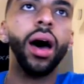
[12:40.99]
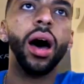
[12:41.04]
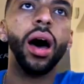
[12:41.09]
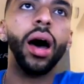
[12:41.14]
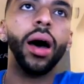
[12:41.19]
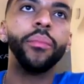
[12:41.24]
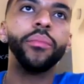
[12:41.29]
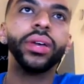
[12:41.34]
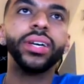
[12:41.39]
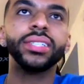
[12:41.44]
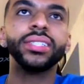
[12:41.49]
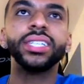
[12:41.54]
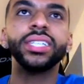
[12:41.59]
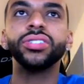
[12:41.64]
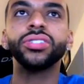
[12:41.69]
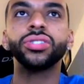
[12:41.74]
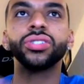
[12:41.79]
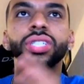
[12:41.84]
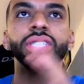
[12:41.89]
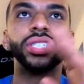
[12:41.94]
because these
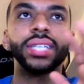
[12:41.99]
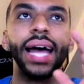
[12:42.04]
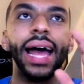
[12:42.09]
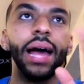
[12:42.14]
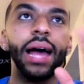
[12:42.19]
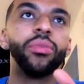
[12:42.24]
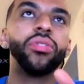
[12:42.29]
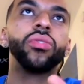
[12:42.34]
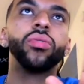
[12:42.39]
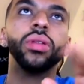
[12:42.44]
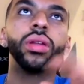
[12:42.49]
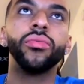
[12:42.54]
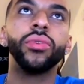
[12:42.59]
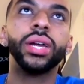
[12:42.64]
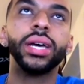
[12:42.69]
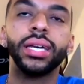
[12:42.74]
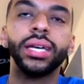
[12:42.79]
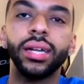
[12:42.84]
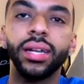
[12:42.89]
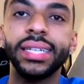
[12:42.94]
are just absolutely
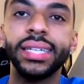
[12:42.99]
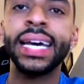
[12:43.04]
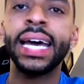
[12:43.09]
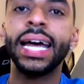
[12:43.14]
ridiculous.